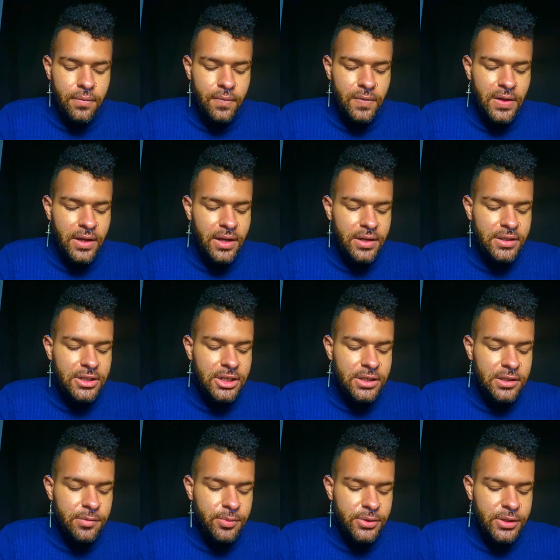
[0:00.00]
they get a change
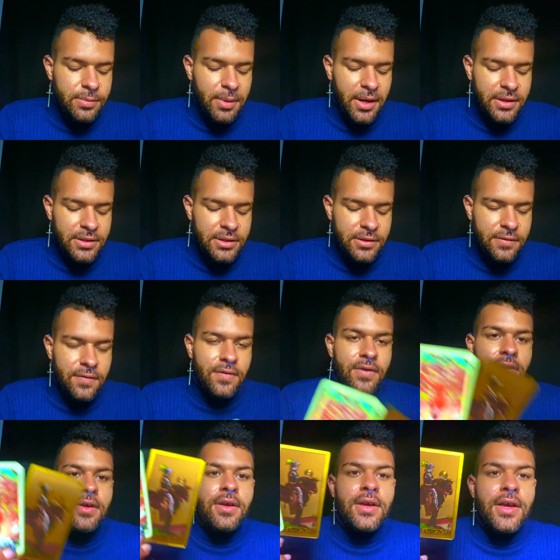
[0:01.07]
of perspective
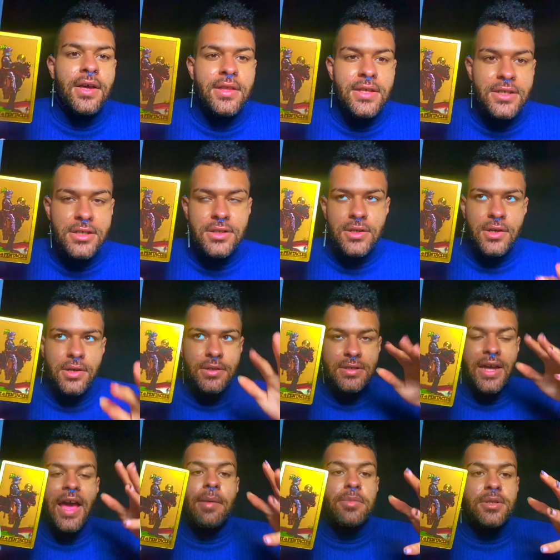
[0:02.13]
and they start
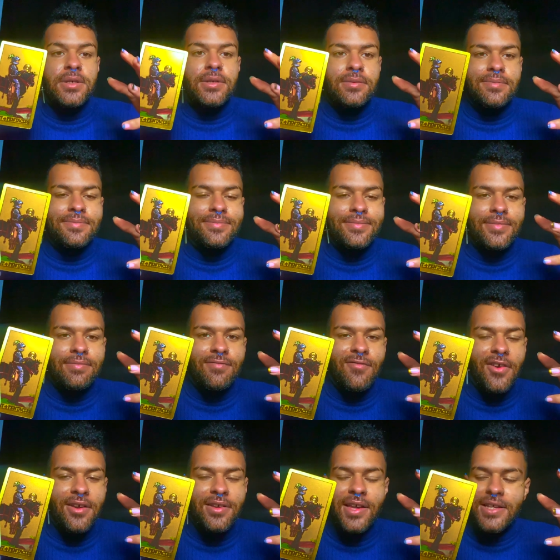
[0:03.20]
dabbling,
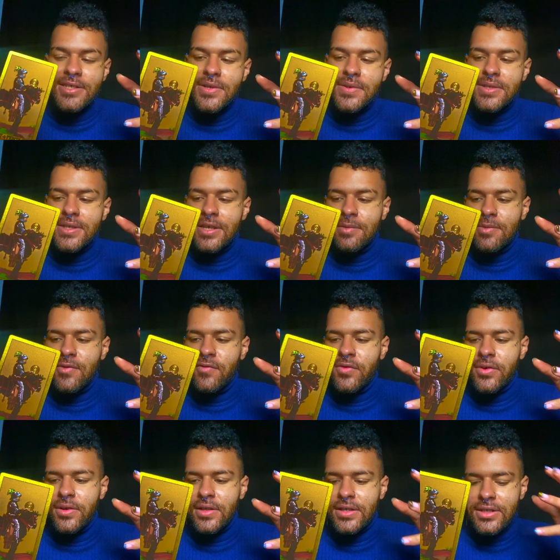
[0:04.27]
right? As I was saying
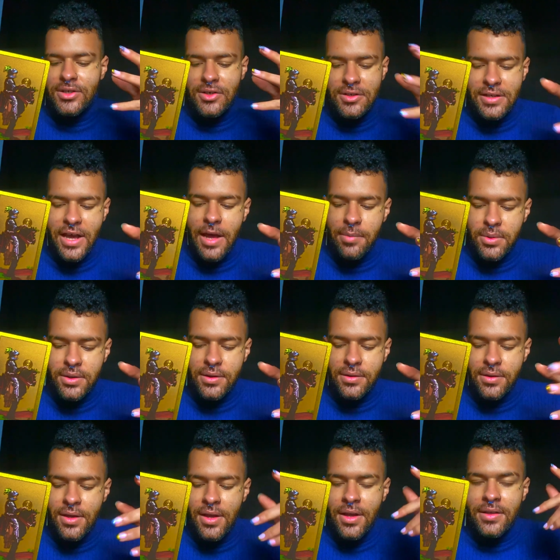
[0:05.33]
before, they start dabbling.
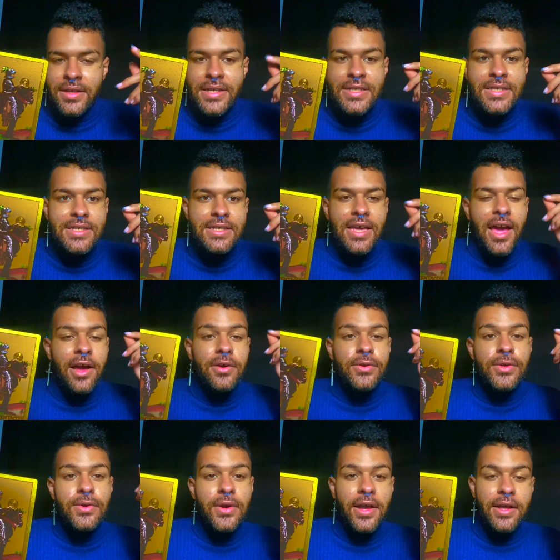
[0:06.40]
They see how
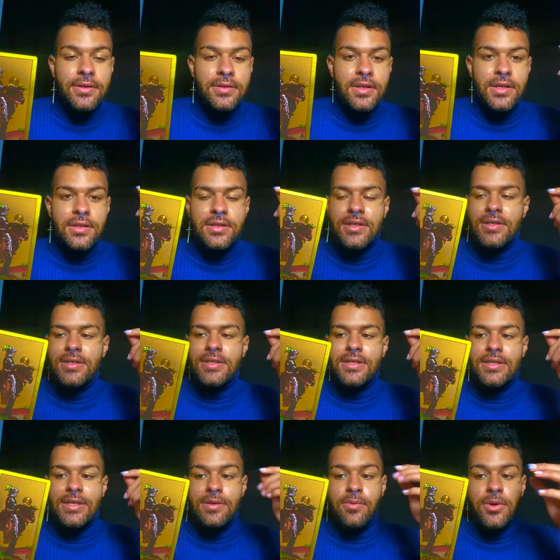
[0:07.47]
you're handling things, they
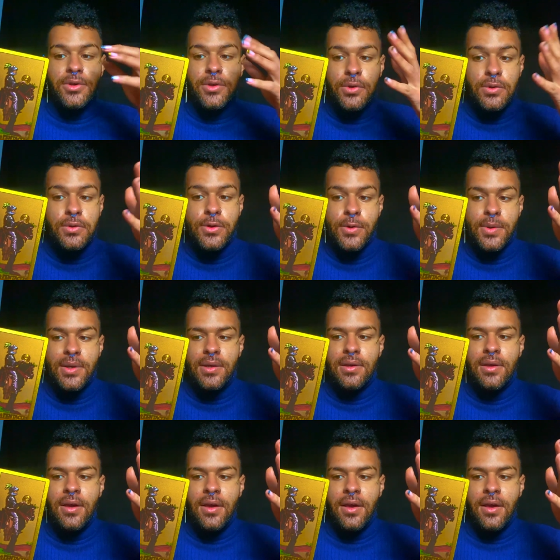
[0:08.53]
see what you're doing,